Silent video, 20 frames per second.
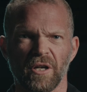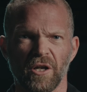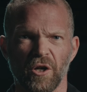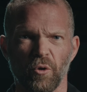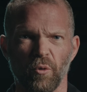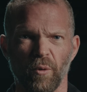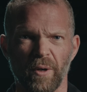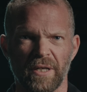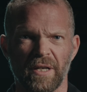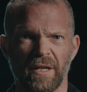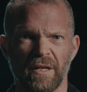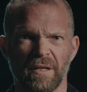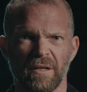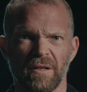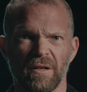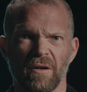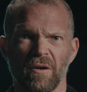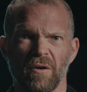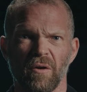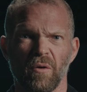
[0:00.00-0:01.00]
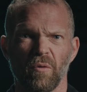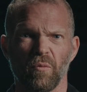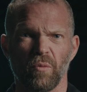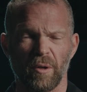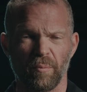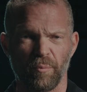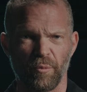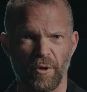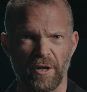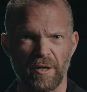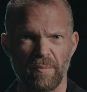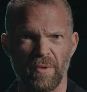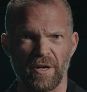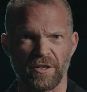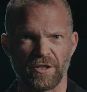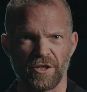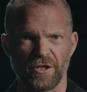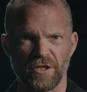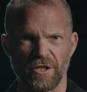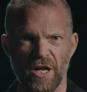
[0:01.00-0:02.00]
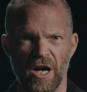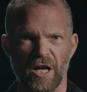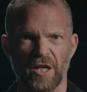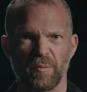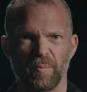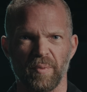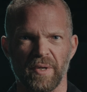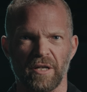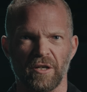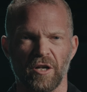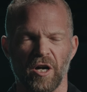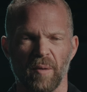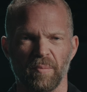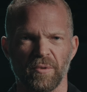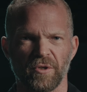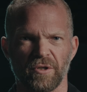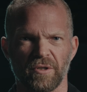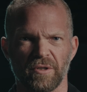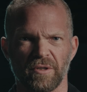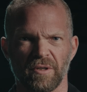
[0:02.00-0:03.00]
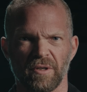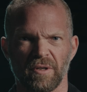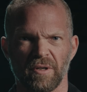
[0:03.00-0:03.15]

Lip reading: quitting will pretty much not be an option.